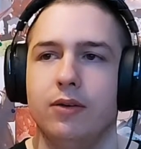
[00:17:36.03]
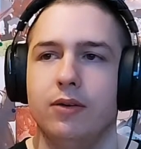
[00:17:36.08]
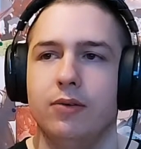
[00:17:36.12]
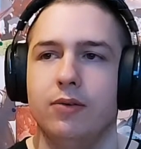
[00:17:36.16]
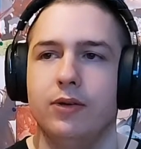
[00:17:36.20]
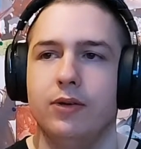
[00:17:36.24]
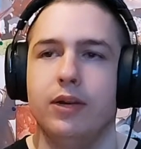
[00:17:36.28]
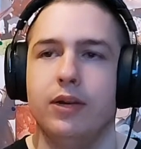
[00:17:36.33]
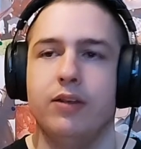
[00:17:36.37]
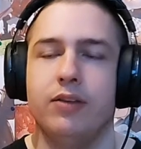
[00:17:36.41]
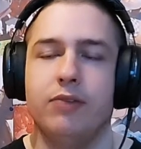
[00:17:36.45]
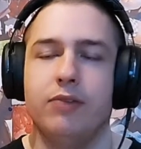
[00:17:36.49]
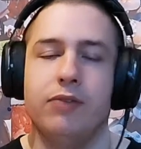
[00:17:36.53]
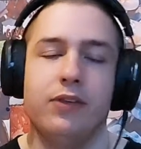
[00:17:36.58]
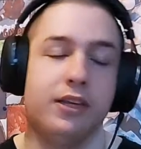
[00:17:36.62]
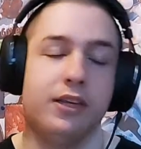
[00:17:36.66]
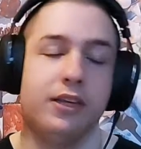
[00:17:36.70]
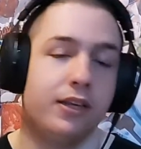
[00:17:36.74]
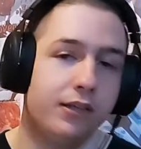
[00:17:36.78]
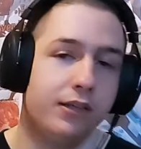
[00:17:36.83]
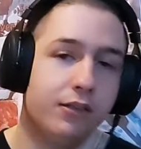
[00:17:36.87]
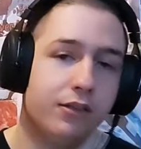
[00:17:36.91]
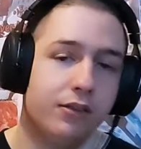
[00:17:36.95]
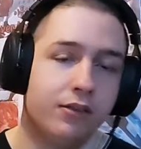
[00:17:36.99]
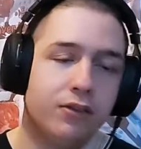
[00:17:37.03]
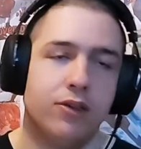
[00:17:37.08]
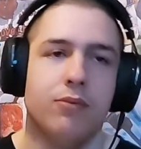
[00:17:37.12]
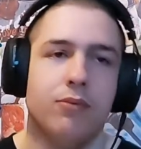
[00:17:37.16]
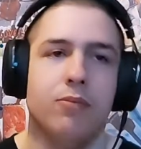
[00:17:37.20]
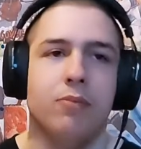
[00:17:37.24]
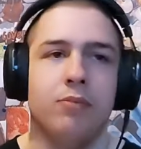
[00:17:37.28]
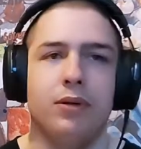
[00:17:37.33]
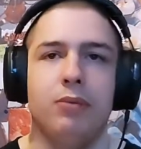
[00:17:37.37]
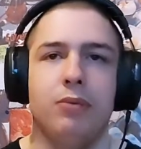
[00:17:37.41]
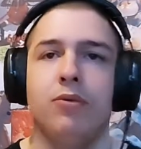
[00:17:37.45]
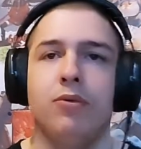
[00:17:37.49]
without faking it,
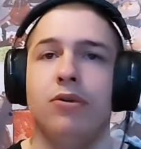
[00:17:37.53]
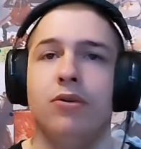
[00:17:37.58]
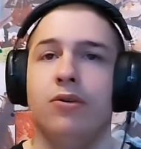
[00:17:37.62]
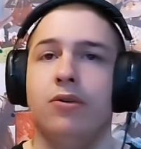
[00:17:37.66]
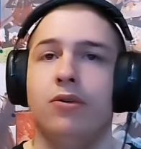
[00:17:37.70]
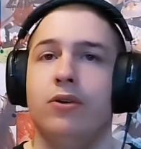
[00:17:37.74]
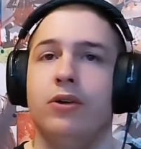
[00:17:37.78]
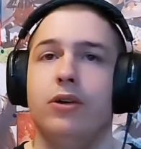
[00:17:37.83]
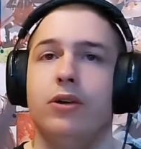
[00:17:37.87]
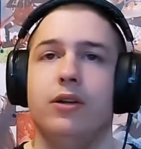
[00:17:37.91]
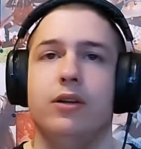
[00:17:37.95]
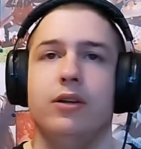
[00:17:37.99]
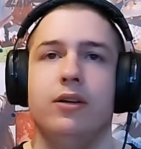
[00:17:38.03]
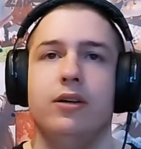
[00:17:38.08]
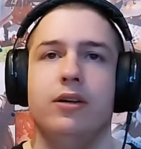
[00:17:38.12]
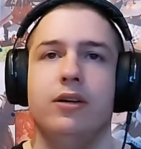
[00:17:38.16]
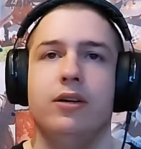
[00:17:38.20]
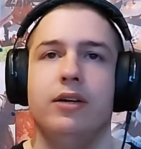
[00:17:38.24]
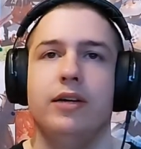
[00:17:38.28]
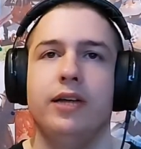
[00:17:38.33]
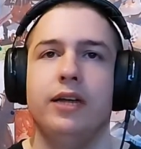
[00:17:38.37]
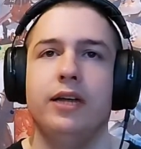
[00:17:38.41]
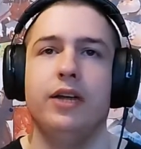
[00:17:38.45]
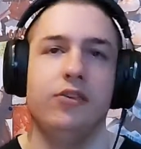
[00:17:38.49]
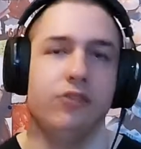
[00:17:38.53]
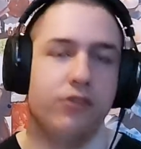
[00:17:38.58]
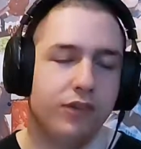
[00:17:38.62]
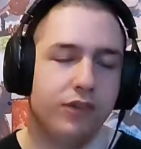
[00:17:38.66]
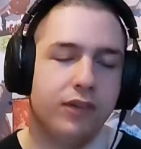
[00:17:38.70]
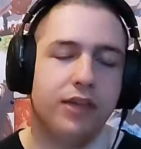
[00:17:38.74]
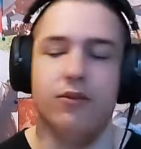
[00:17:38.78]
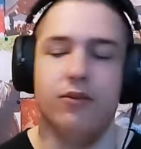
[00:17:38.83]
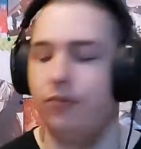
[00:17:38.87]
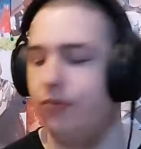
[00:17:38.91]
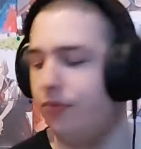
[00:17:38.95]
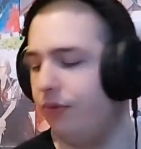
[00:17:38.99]
be more
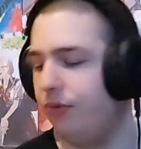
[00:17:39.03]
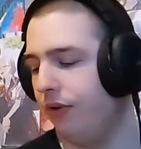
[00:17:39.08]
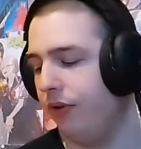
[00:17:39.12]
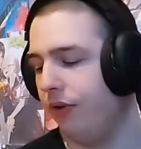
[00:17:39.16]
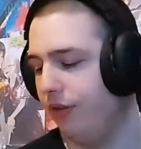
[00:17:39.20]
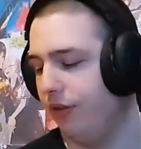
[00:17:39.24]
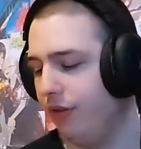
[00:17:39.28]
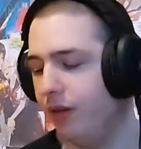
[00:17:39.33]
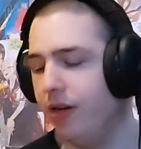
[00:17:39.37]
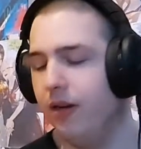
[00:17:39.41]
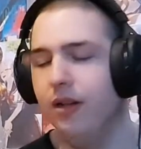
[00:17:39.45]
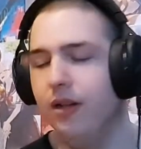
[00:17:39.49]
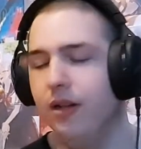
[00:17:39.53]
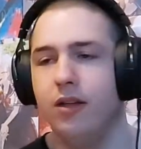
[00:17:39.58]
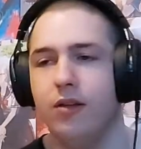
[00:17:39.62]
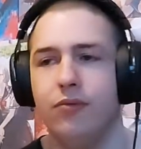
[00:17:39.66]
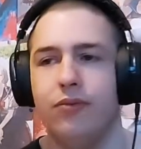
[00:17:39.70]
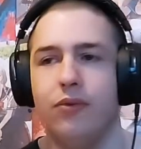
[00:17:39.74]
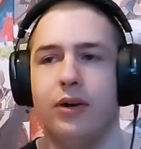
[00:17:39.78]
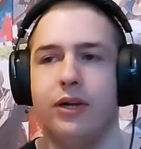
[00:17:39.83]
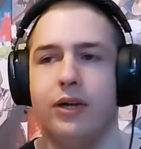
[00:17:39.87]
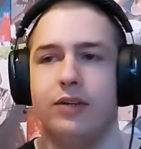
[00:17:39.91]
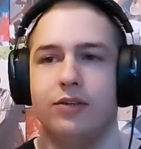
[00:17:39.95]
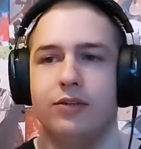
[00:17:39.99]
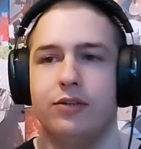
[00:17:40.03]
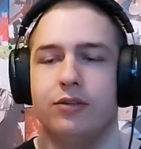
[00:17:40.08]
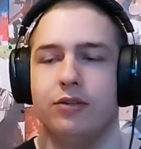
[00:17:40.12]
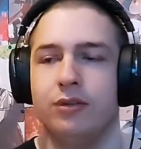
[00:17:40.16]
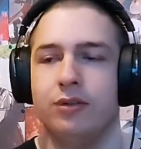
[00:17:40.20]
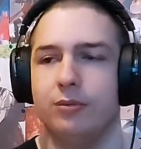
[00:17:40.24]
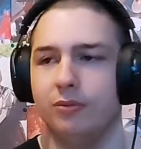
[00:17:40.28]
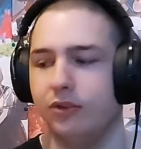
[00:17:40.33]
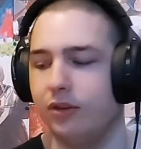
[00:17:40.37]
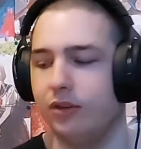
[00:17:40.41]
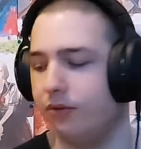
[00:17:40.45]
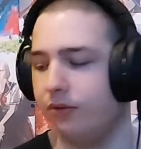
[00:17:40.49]
energetic and fun for, like,
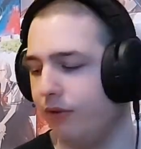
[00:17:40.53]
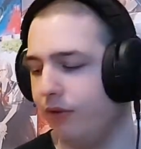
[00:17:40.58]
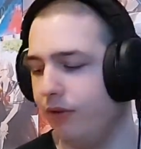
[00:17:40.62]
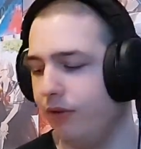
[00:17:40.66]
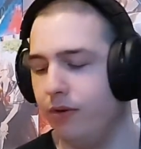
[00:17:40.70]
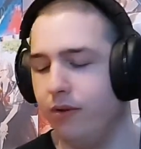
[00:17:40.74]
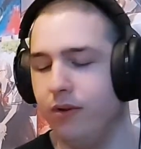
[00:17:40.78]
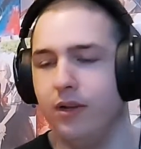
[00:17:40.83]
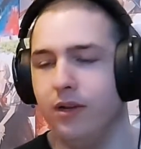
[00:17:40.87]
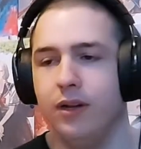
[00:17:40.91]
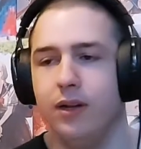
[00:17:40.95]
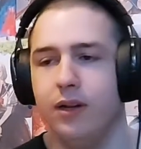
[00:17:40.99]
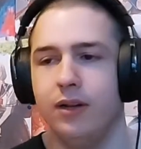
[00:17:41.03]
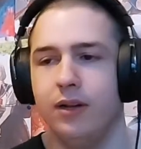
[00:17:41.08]
streams and video.